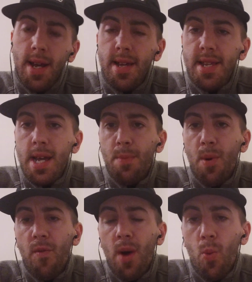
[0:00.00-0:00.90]
an
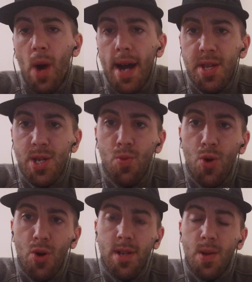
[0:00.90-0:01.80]
example of why this
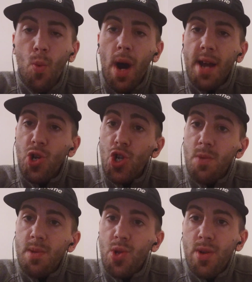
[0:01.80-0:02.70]
works and why you
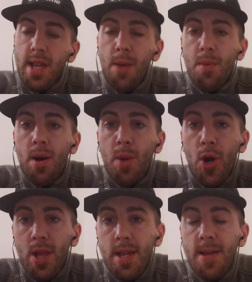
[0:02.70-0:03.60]
should be doing email
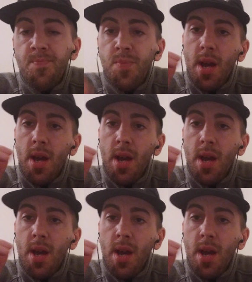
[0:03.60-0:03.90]
marketing